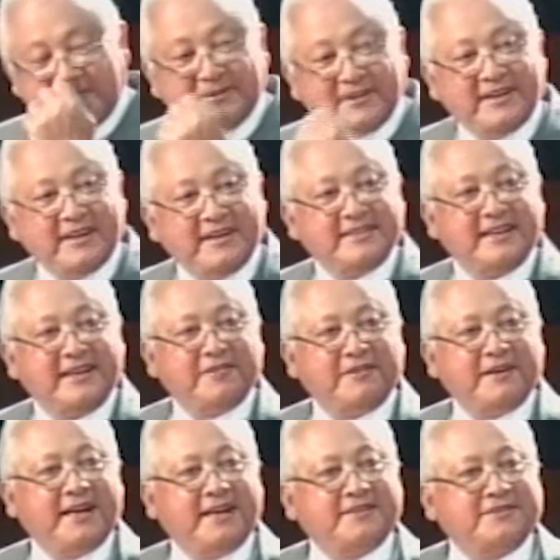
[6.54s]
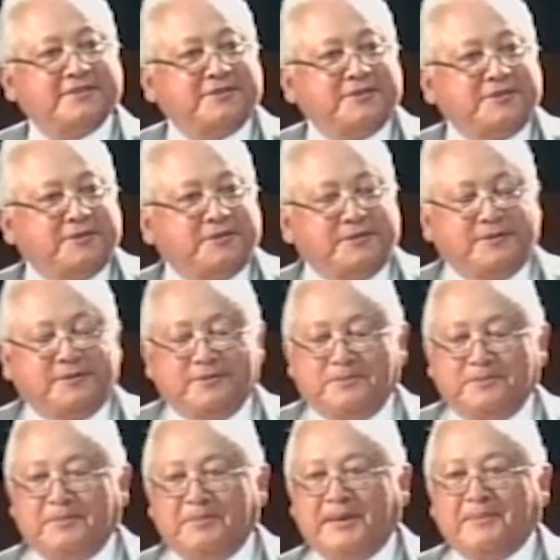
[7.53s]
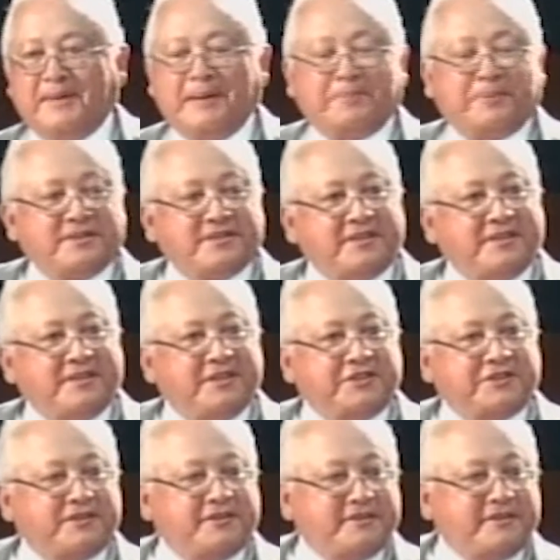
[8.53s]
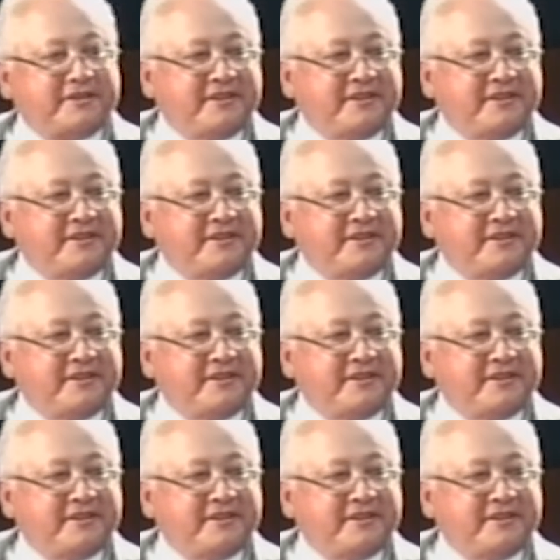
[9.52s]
as I rise to make my presentation,